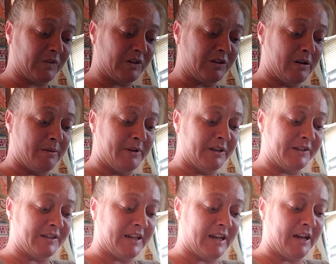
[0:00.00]
So I'm going to
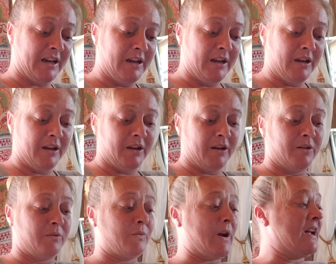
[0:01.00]
stick it
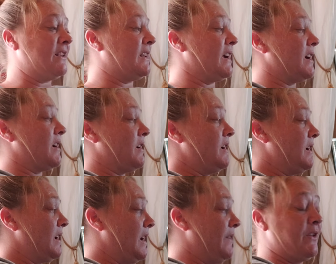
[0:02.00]
right there
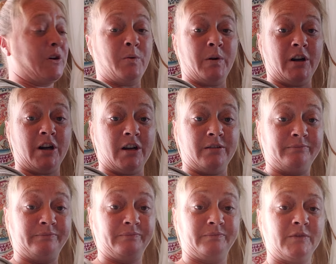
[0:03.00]
in the corner.
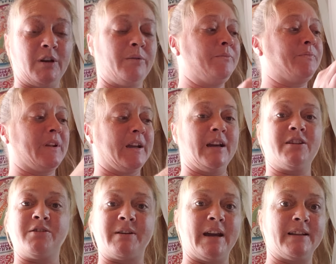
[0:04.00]
Oh, I
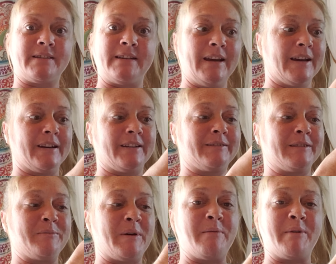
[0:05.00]
guess you can't see it.
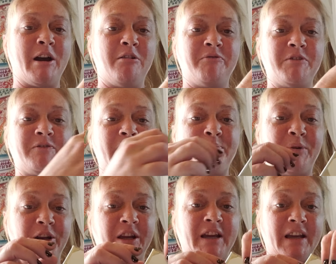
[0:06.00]
It might be helpful if I
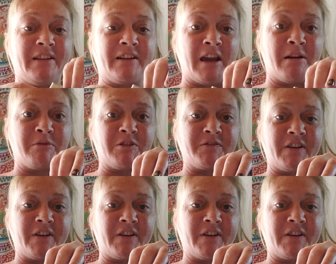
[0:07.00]
put it in camera's